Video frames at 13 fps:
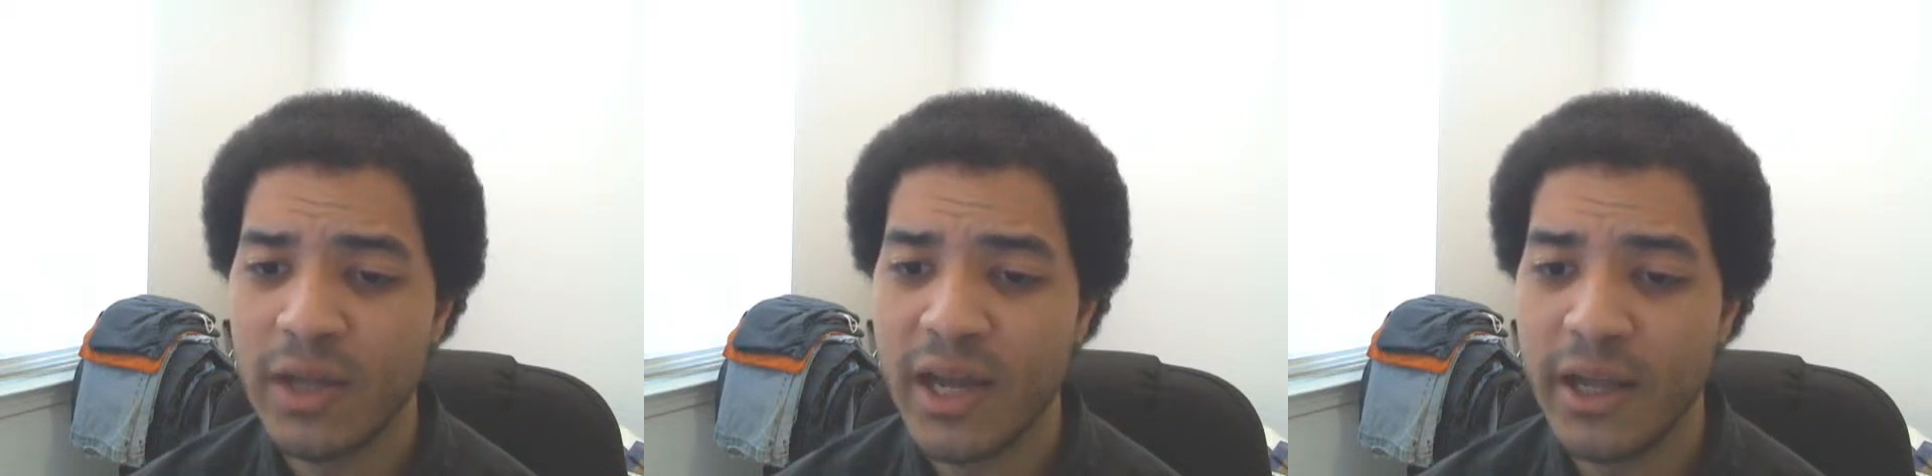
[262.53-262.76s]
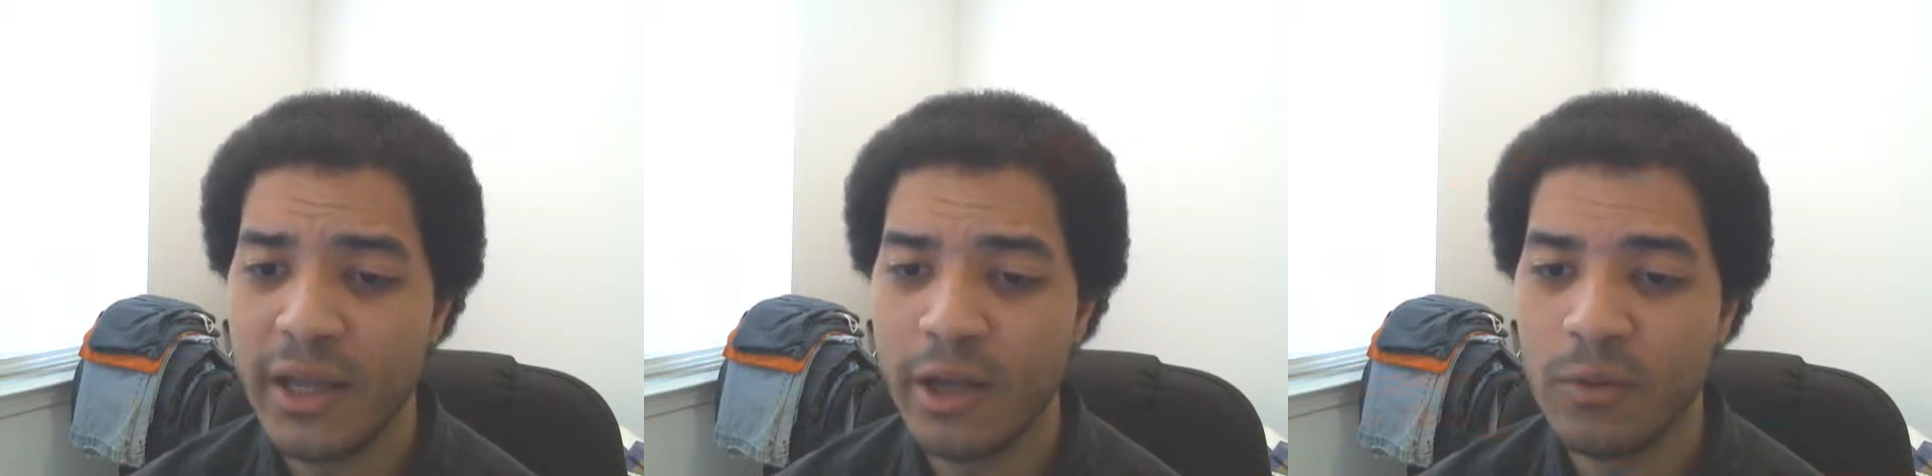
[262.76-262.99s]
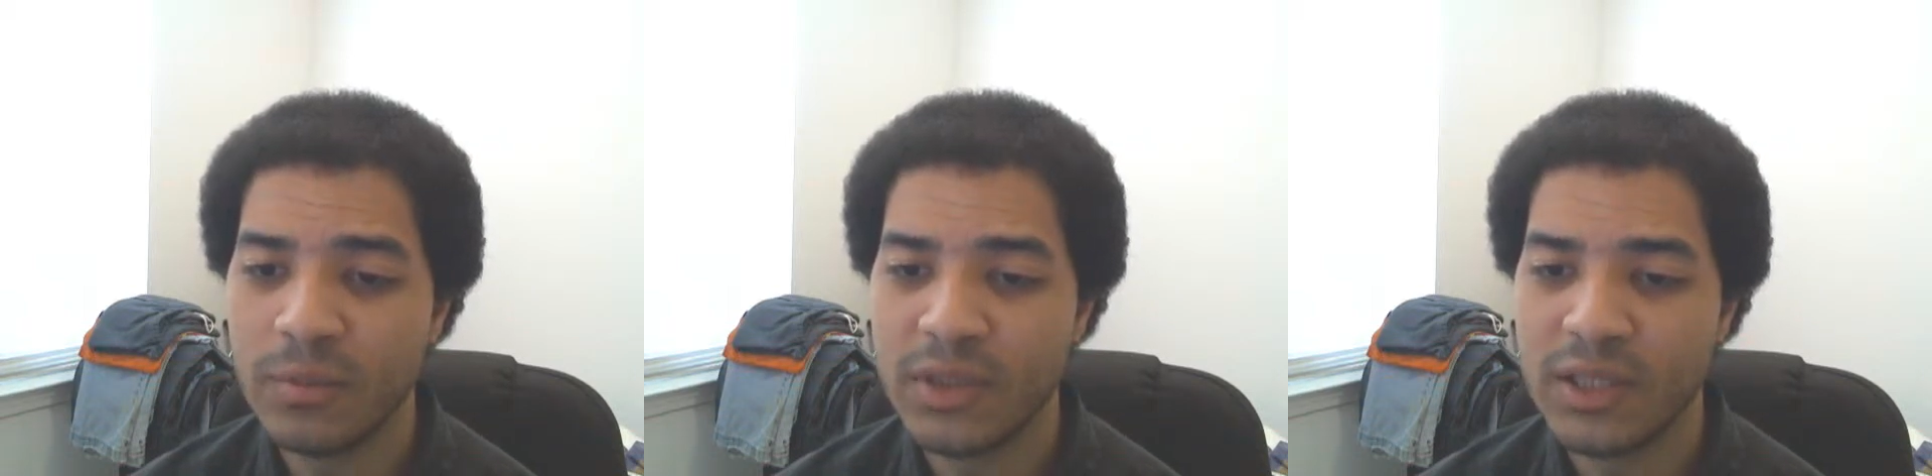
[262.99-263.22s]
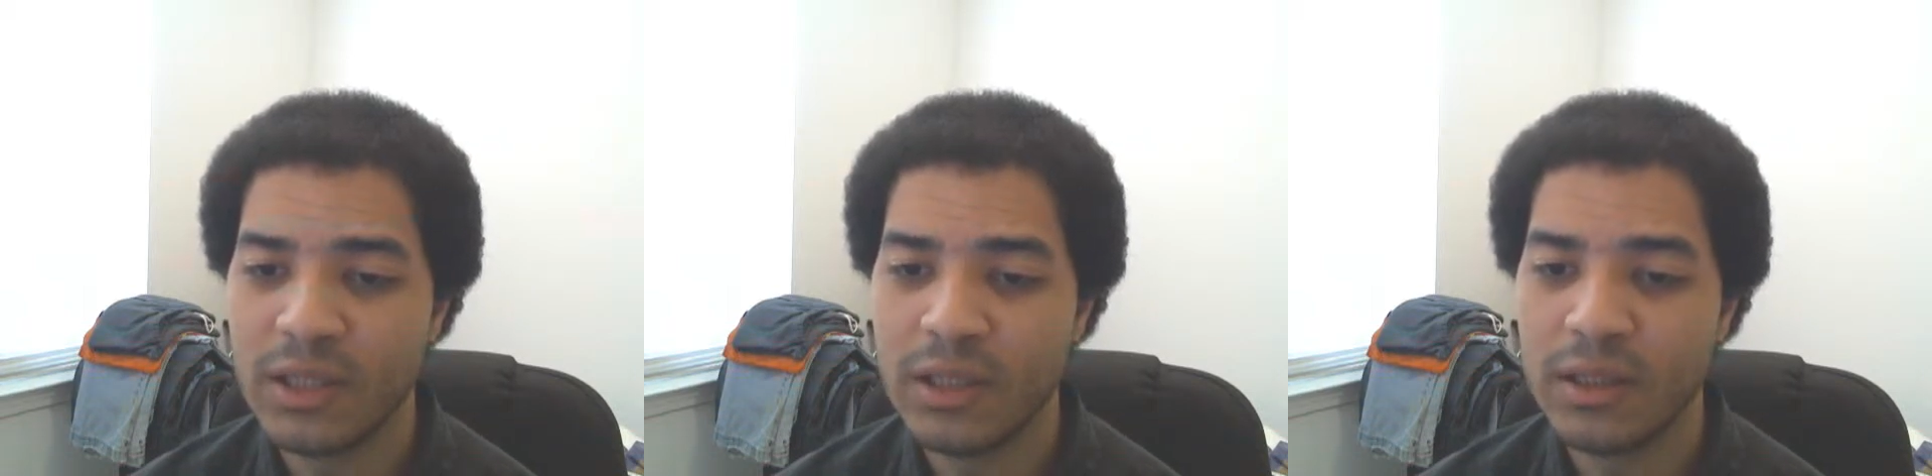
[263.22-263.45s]
kind of helped
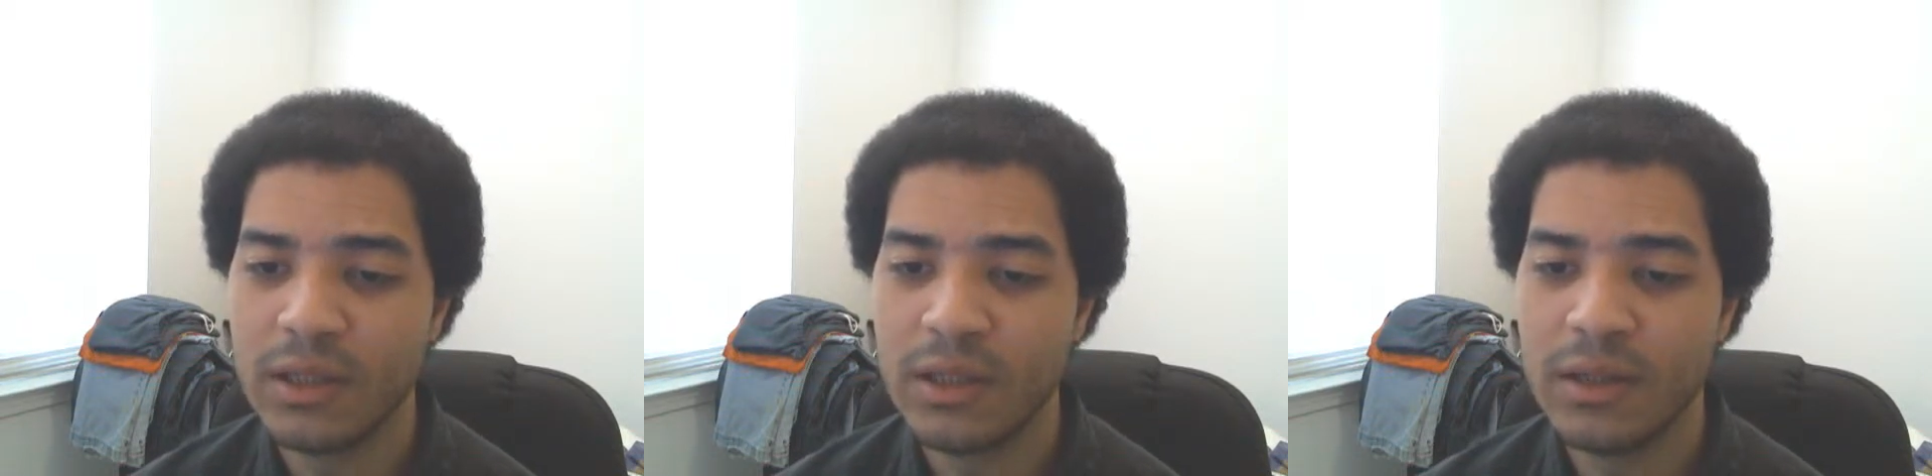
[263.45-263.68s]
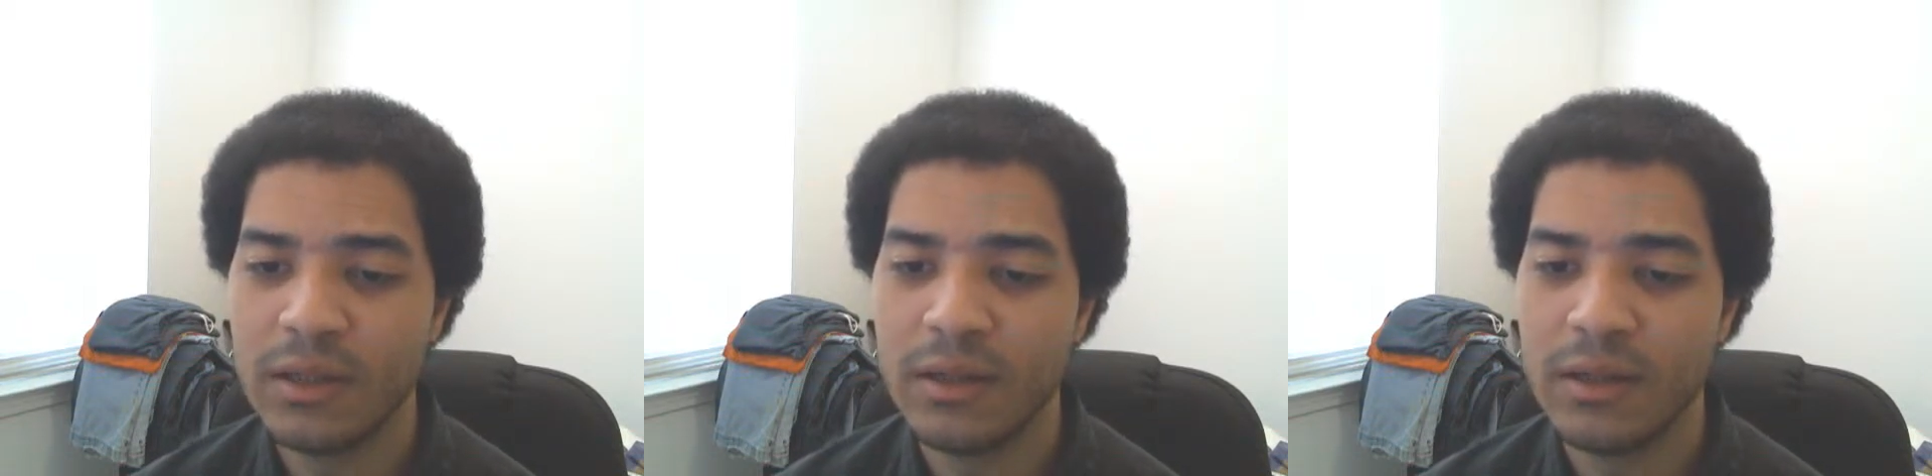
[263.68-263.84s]
to